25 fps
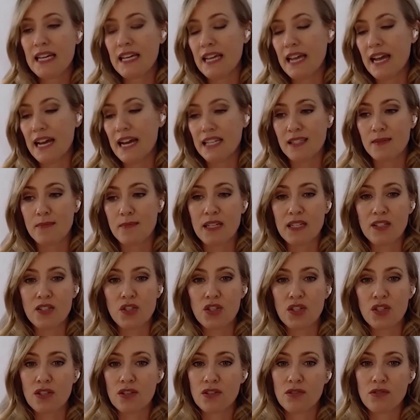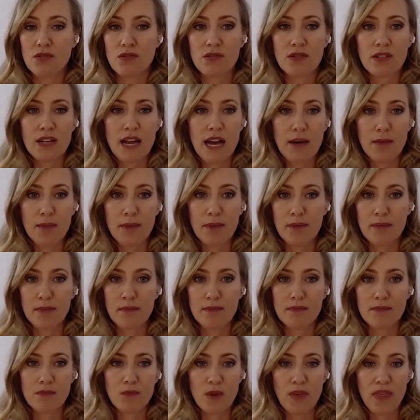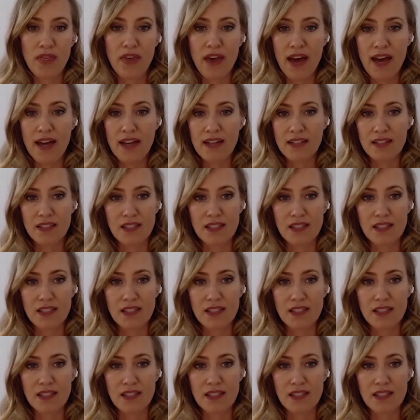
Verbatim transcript: He asked me to help him with that.